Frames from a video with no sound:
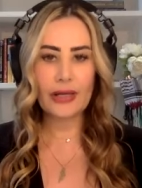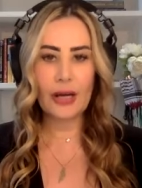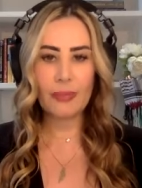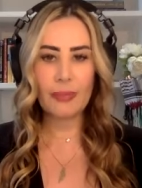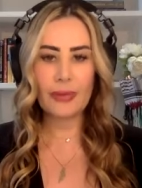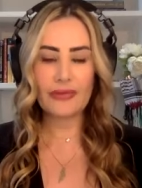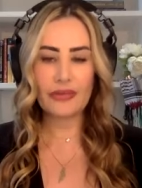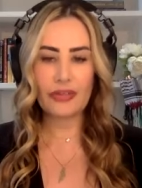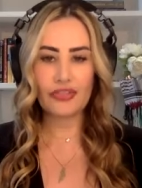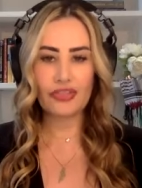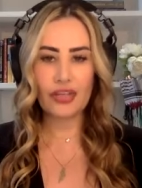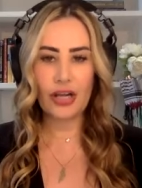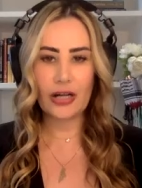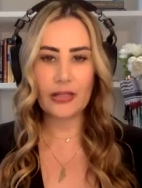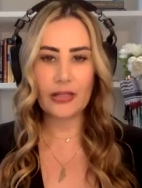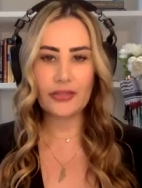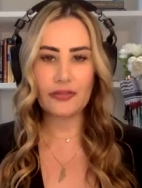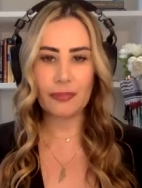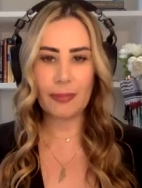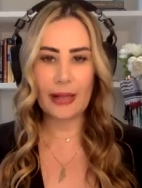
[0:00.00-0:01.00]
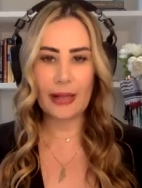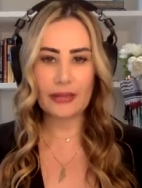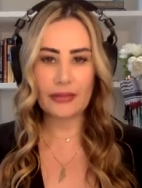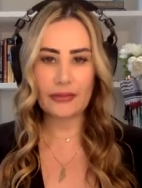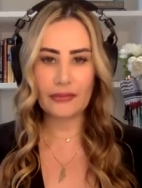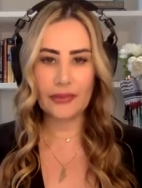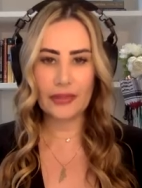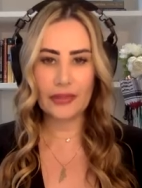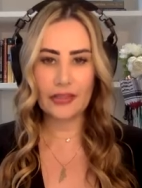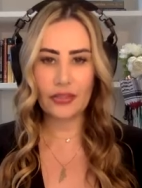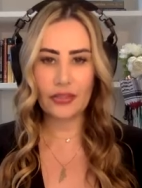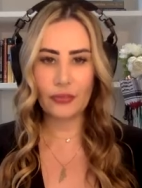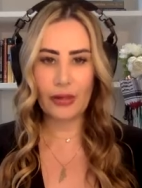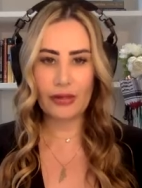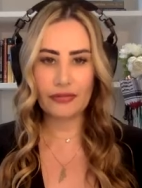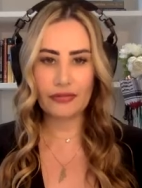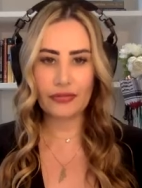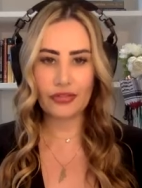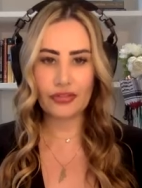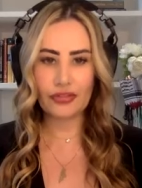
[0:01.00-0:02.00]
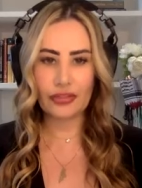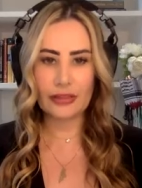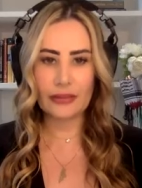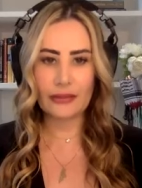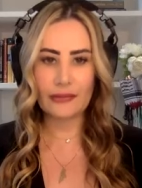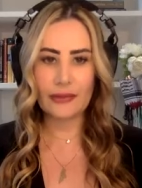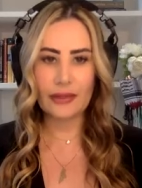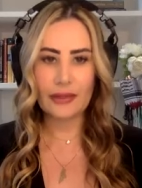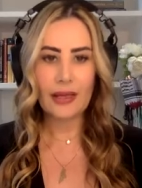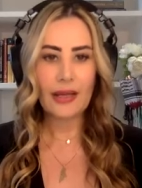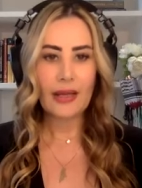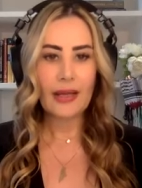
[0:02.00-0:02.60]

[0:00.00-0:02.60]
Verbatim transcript: up as a child of Palestinian refugees,